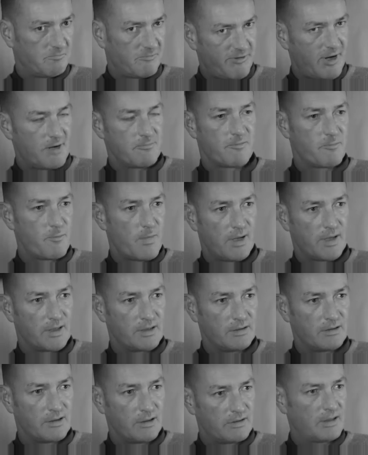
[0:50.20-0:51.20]
frame of
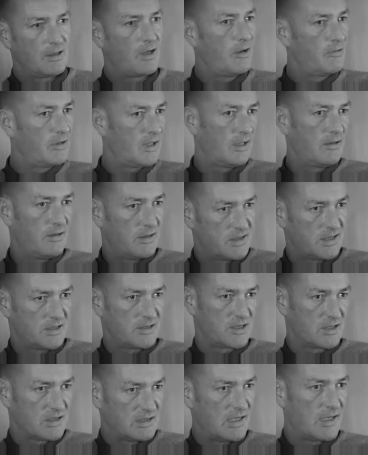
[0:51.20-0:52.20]
mind, you think, okay, this
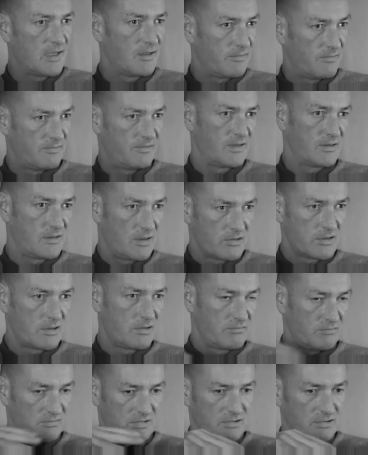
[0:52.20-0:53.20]
is just life, this goes
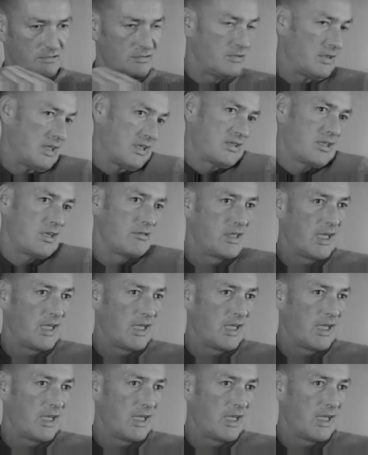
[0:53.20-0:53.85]
on, that's